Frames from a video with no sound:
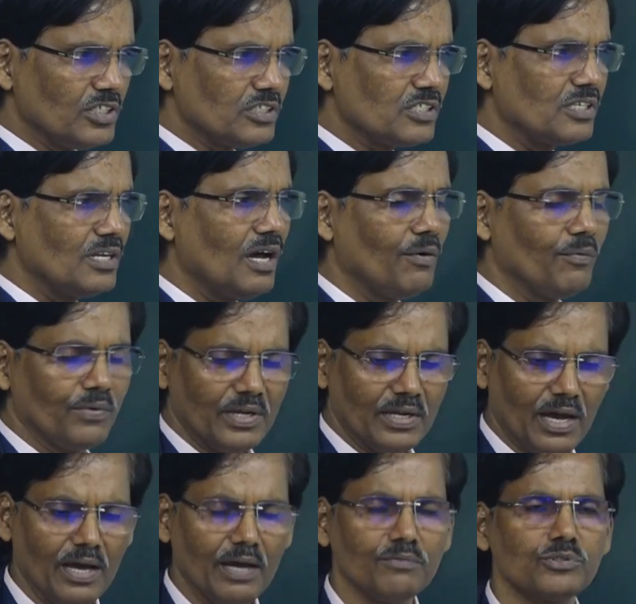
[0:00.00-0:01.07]
just now
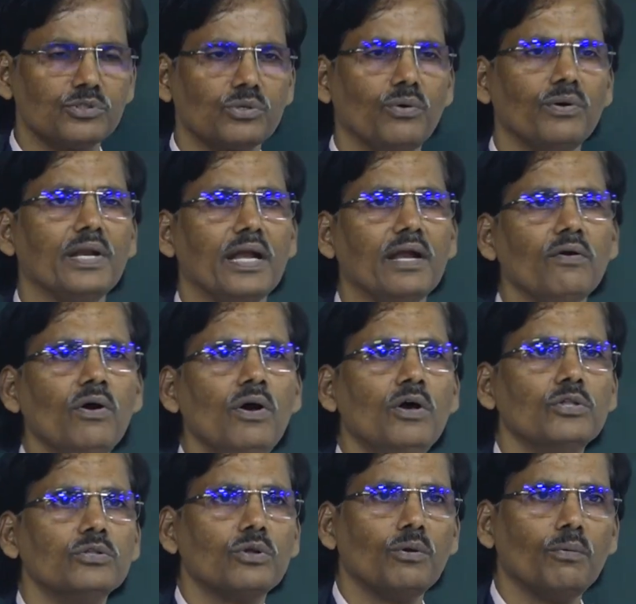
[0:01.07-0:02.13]
I have shown here
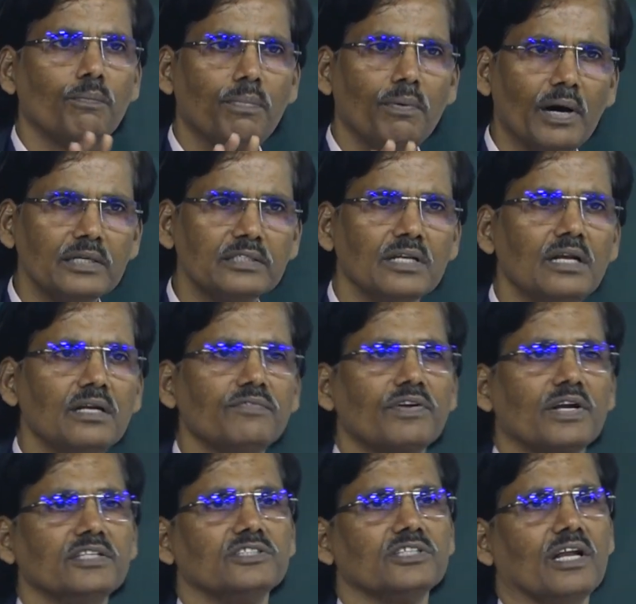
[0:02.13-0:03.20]
through partial
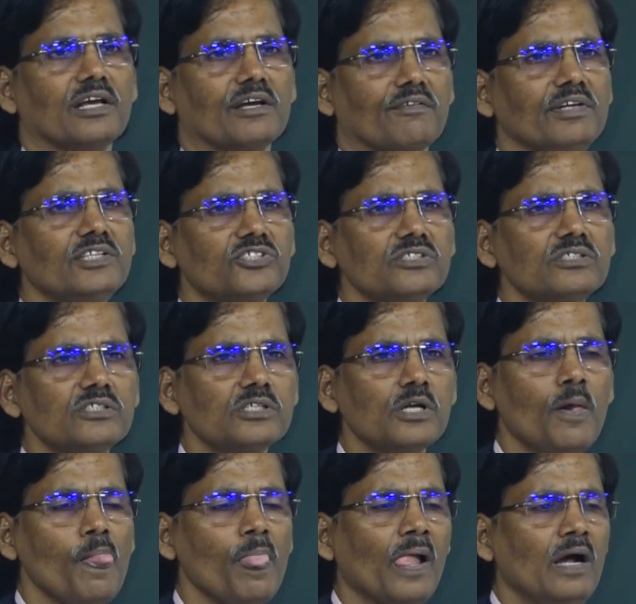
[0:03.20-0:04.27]
differential equations.
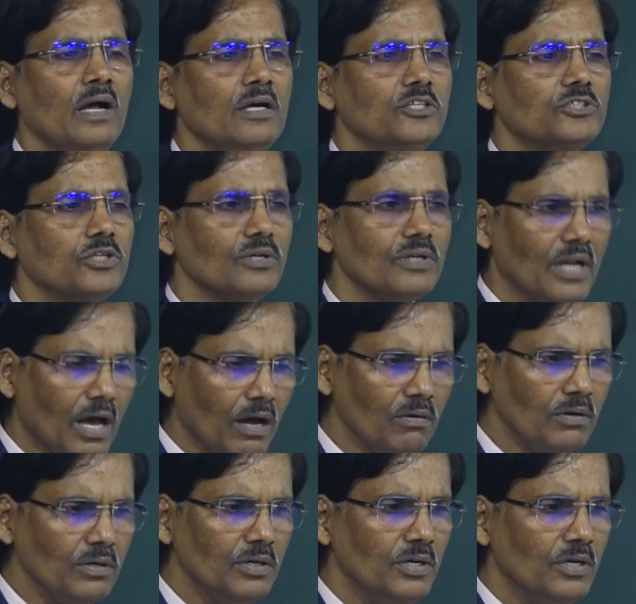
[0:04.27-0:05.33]
So
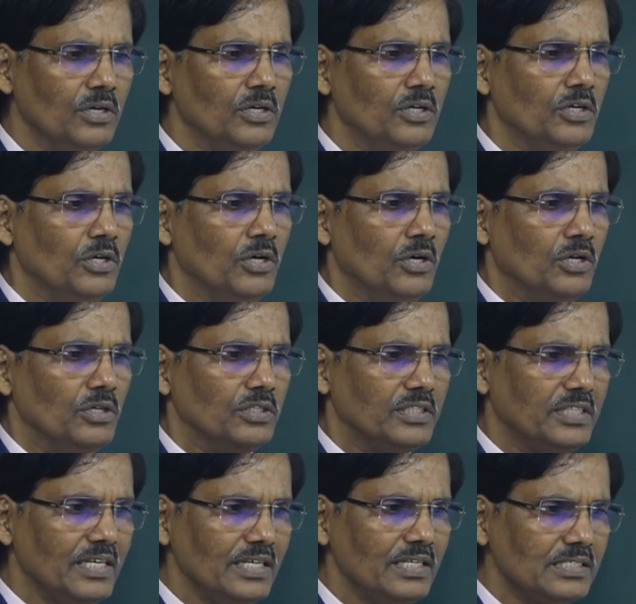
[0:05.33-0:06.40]
now
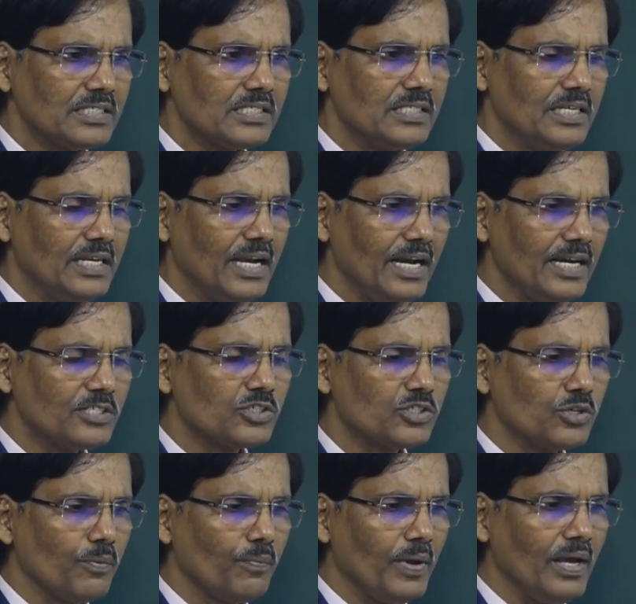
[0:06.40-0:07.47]
these needs
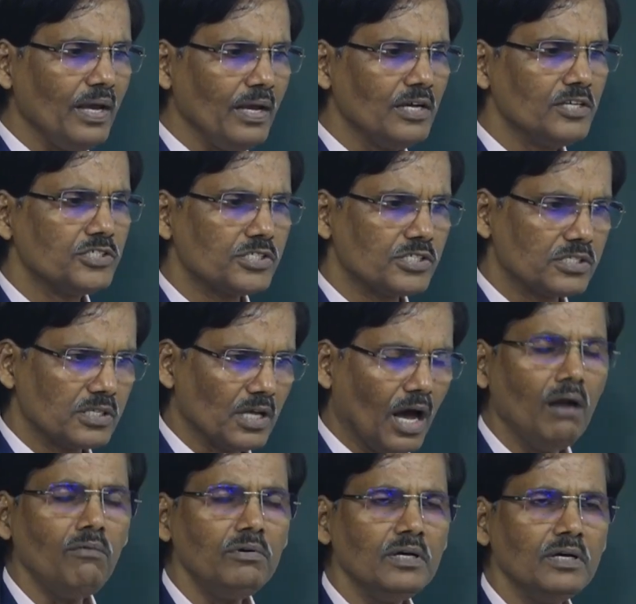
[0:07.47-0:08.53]
to be
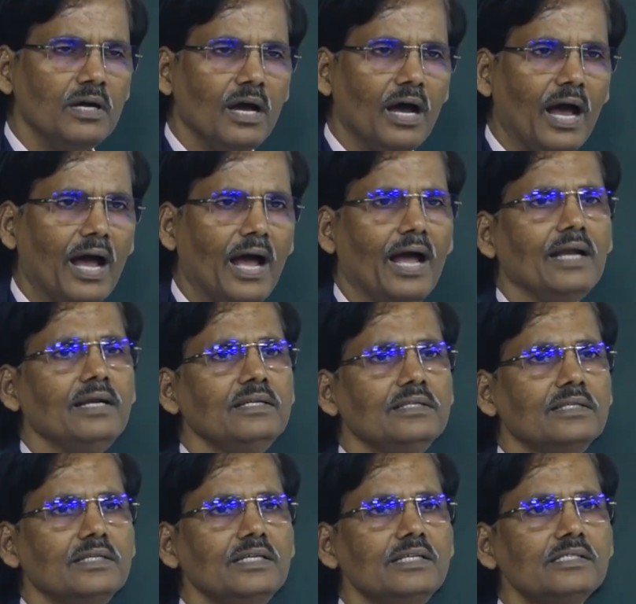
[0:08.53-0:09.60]
solved and
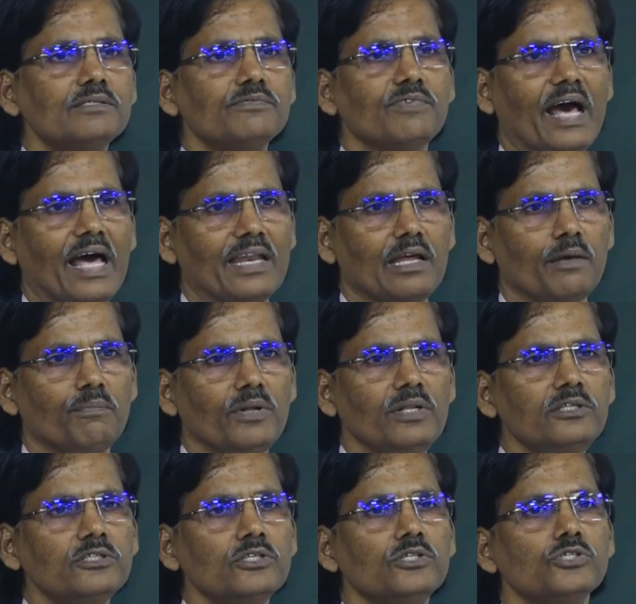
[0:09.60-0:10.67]
these
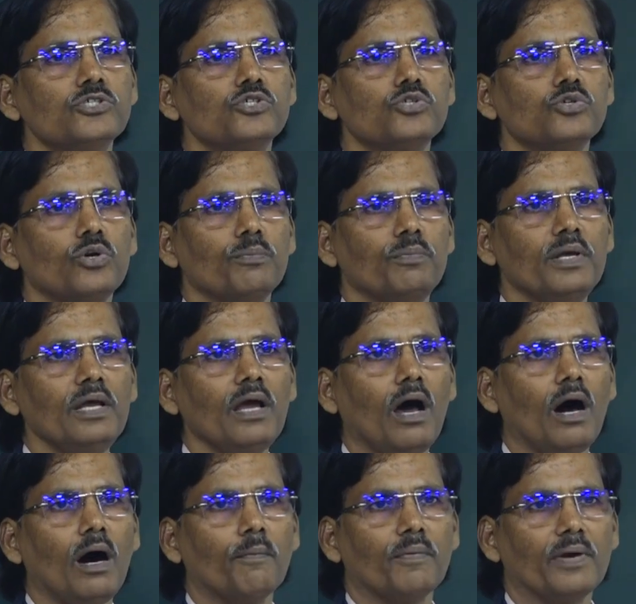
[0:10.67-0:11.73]
variables should be
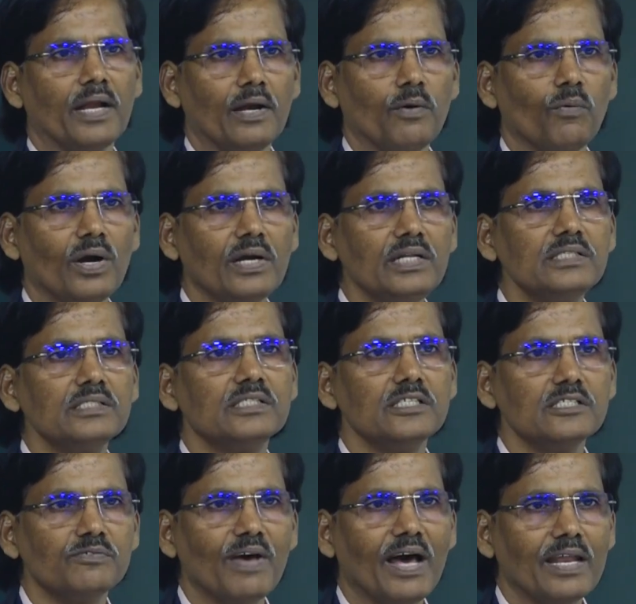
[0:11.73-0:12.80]
obtained. What is
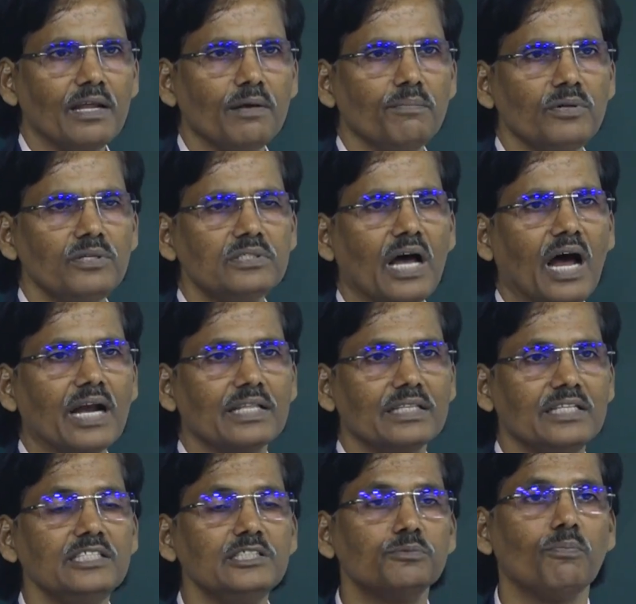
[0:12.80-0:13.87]
these variables at
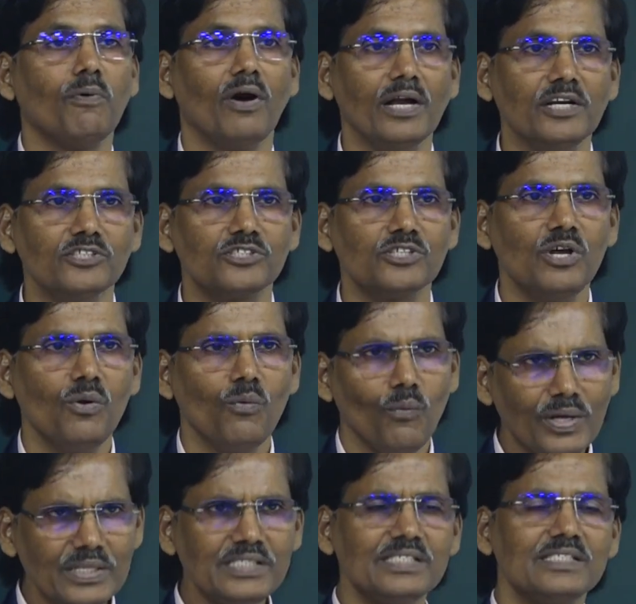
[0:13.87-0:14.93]
these points?
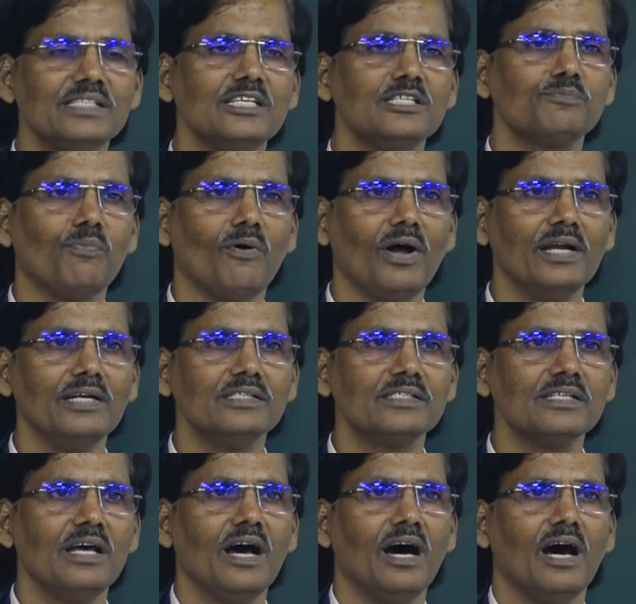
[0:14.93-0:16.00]
Once these
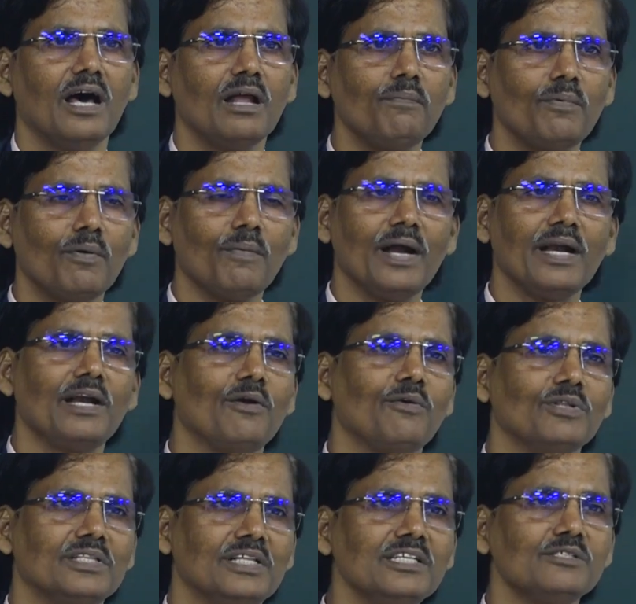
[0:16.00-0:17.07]
points are provided
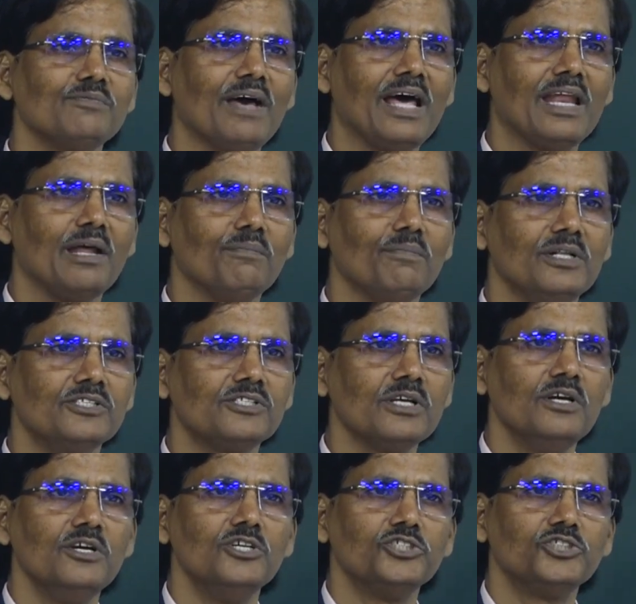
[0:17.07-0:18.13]
with these variables,
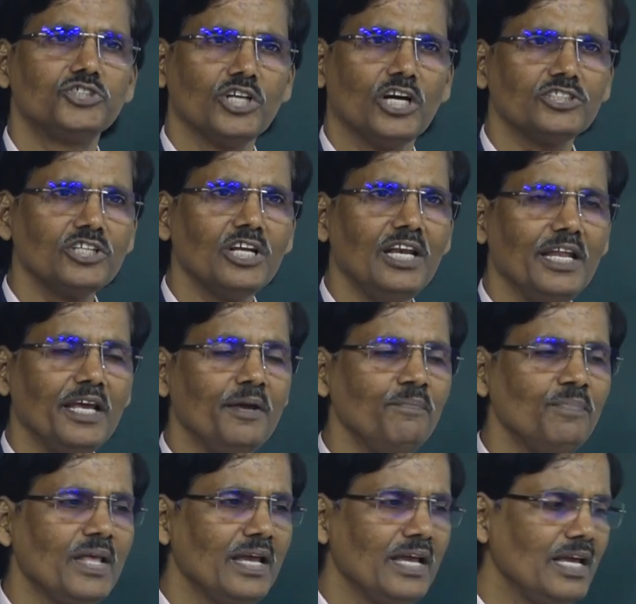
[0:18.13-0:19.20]
certainly
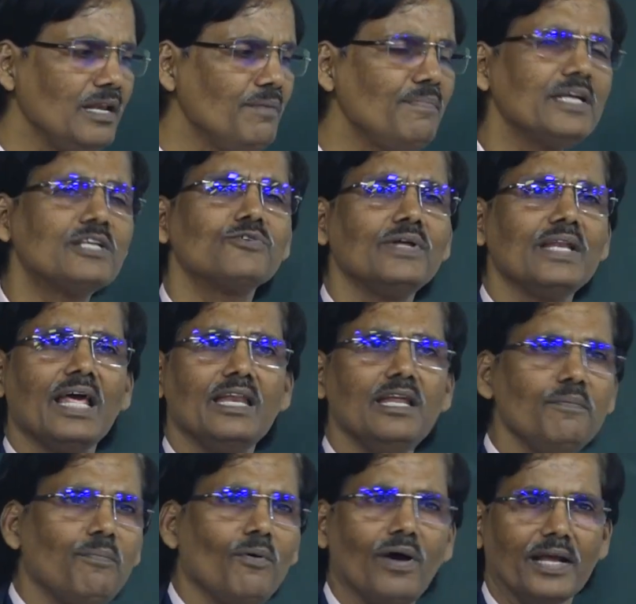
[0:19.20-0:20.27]
in between
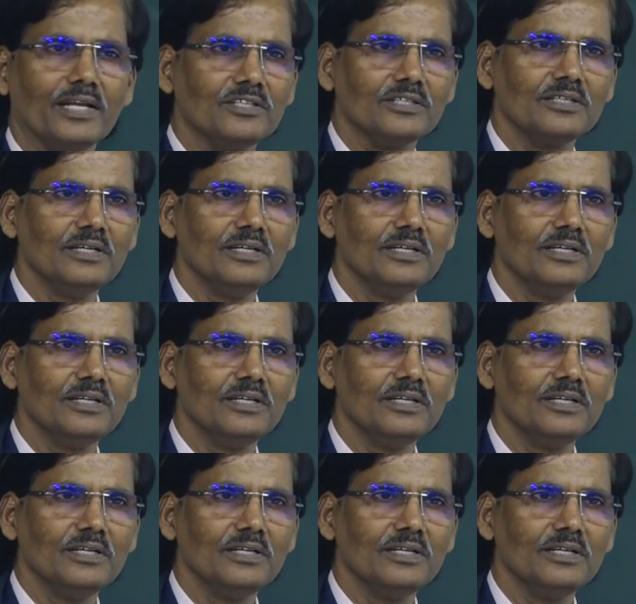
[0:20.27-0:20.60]
any point,